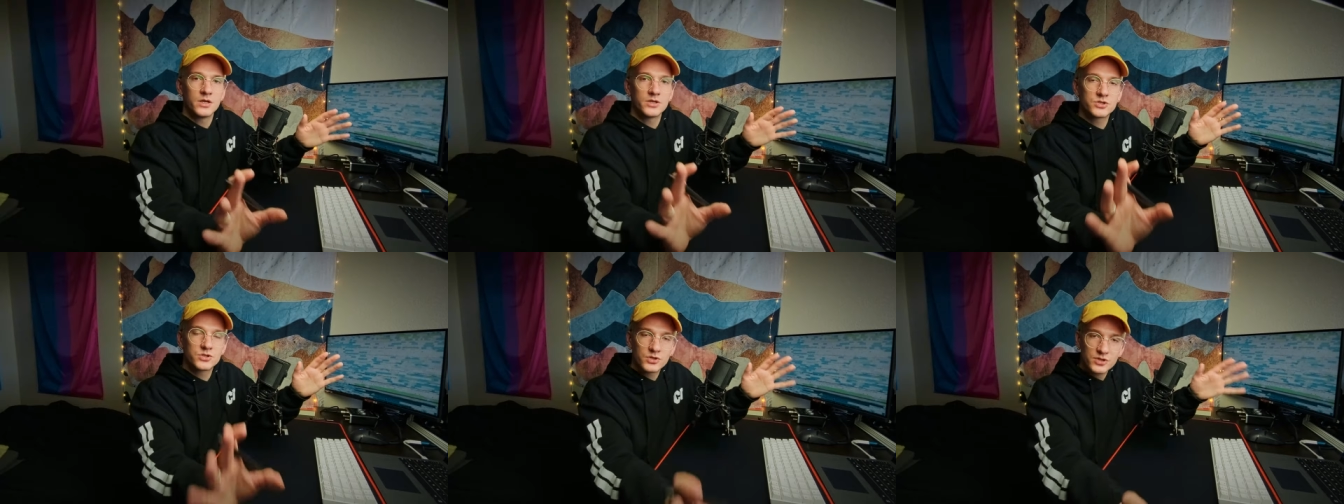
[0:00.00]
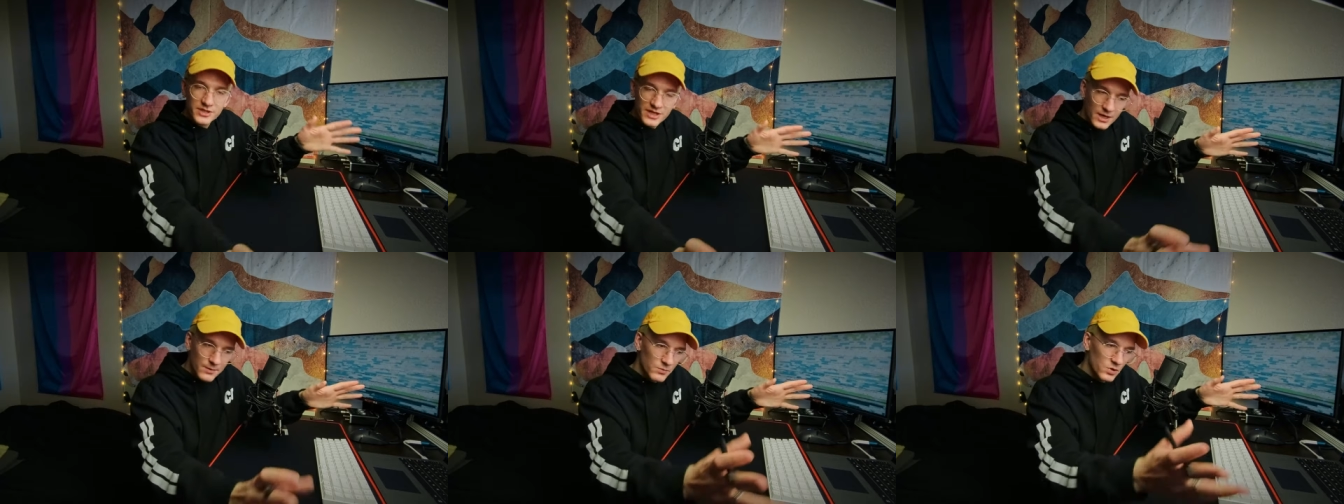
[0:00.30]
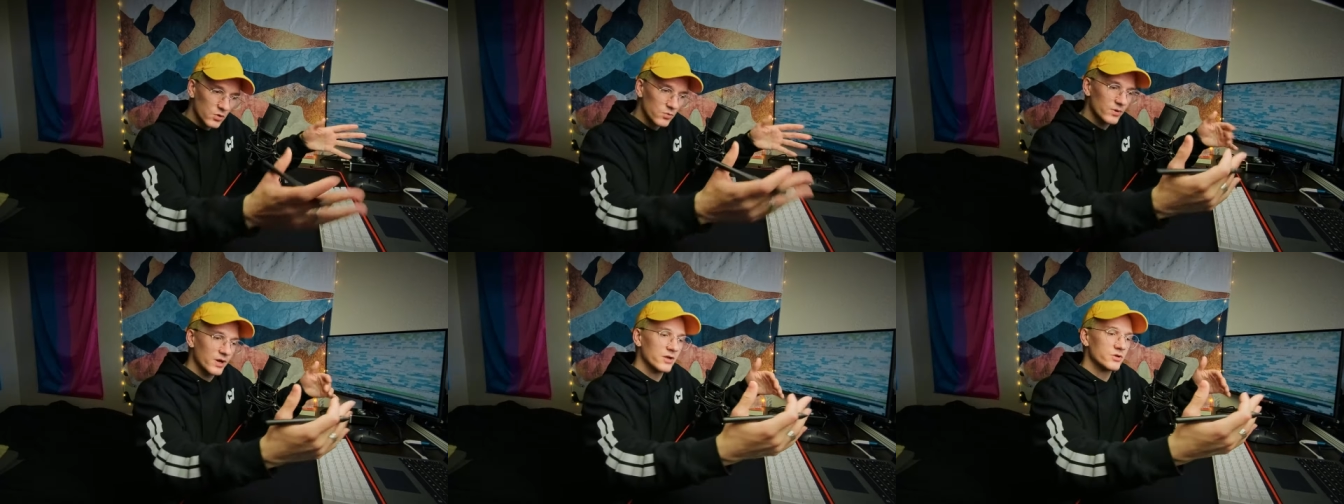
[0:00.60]
Turn the
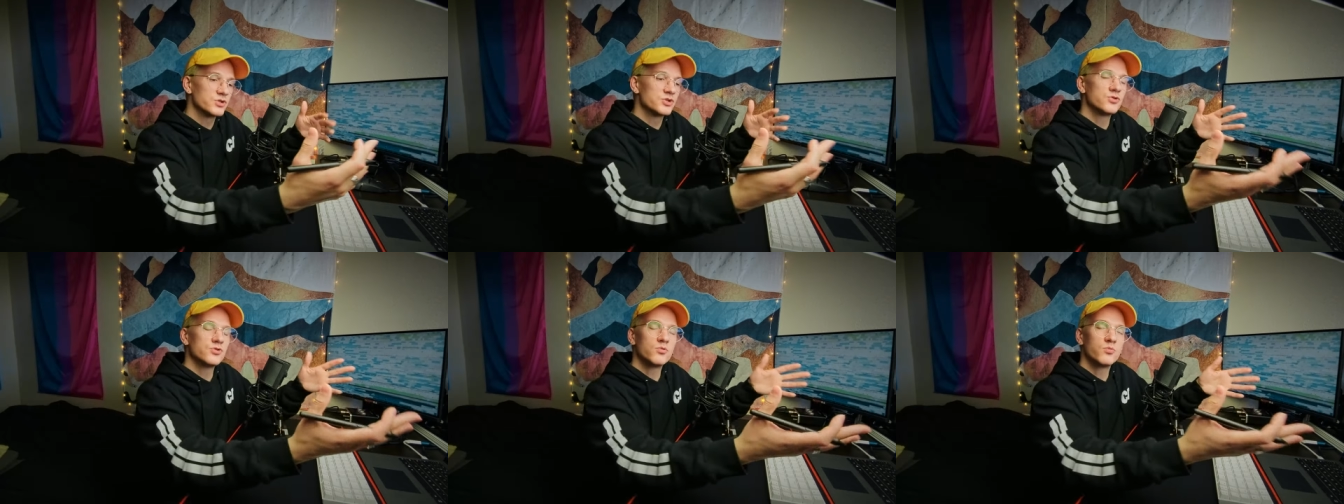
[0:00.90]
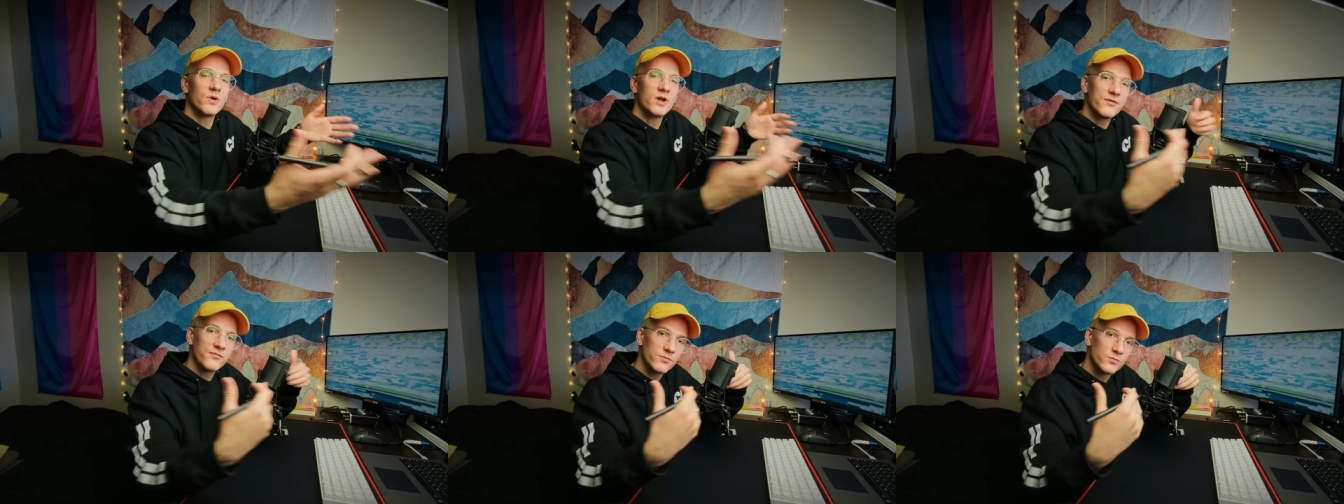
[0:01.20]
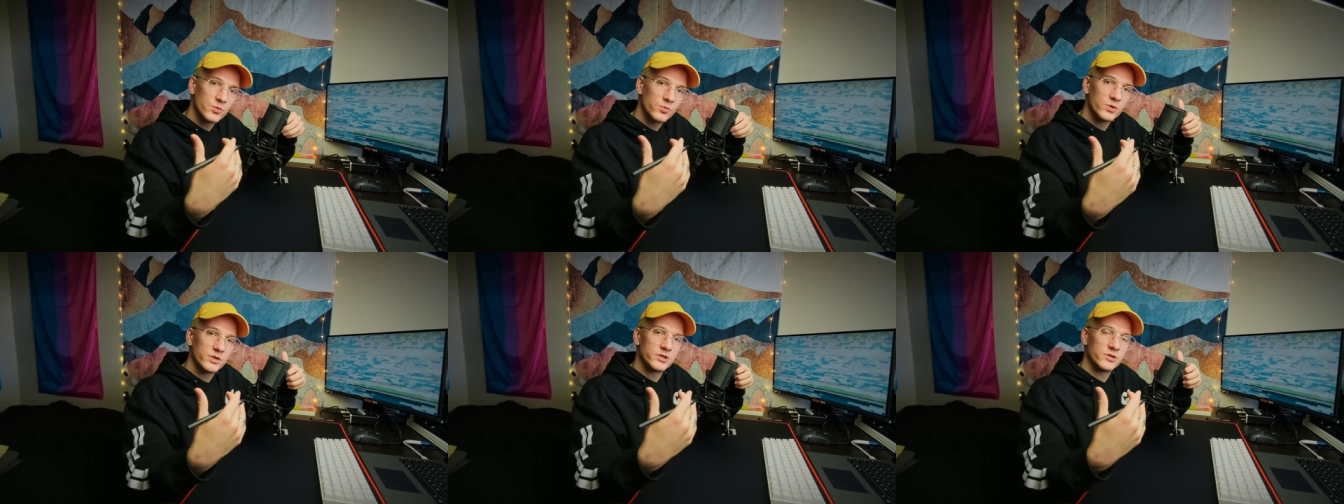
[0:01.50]
camera around, shoot away from
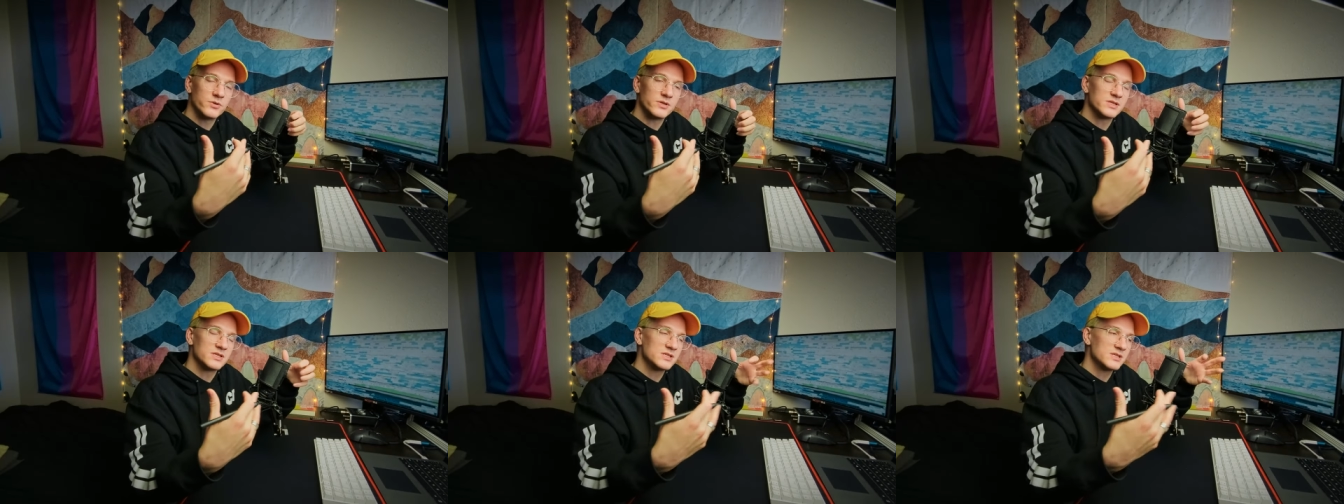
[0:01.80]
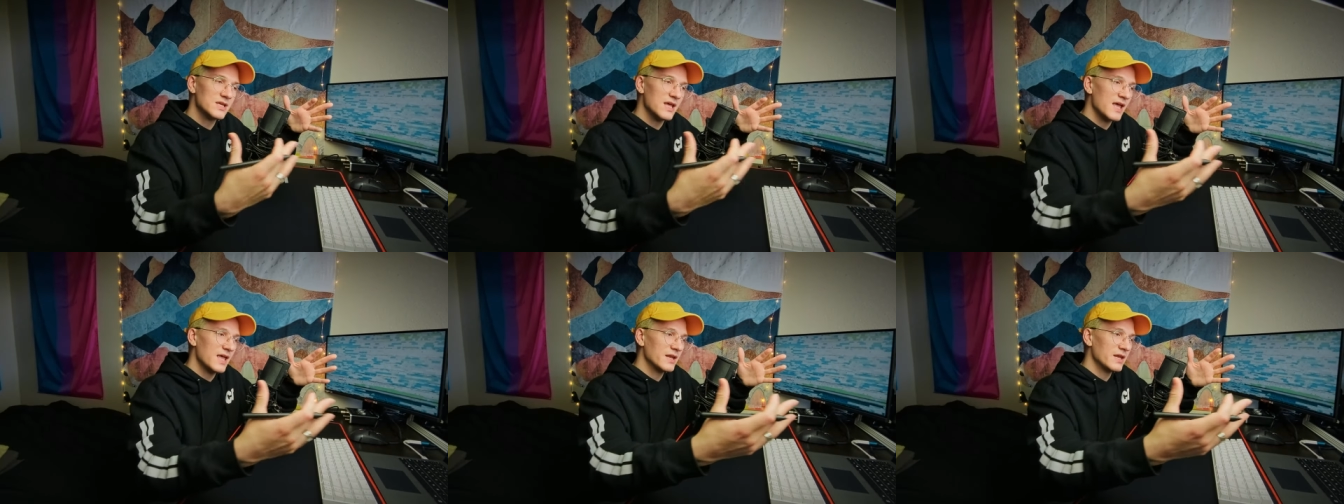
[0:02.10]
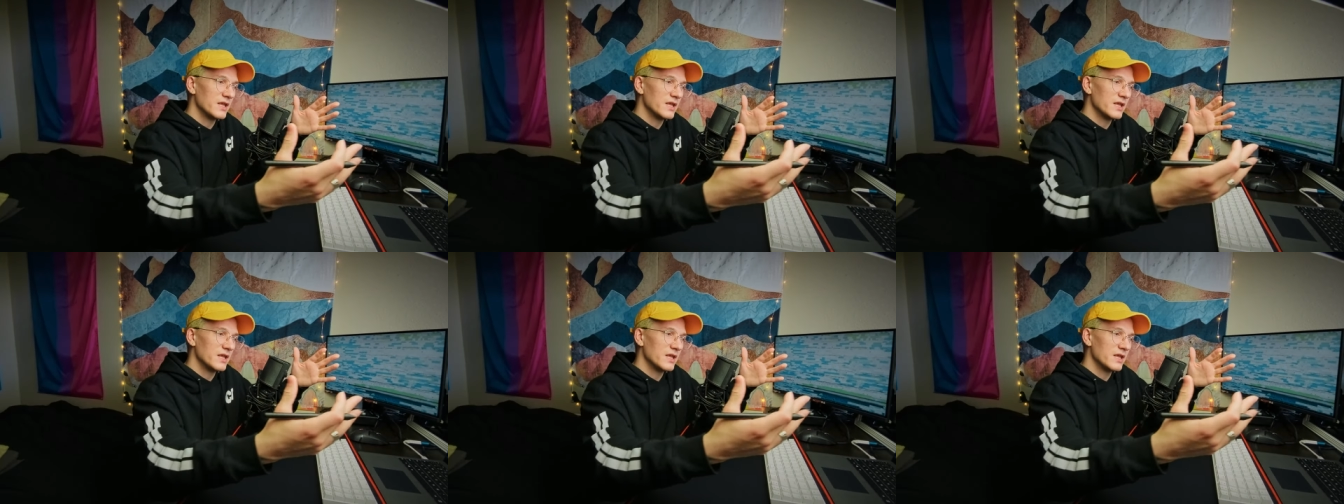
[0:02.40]
the window instead,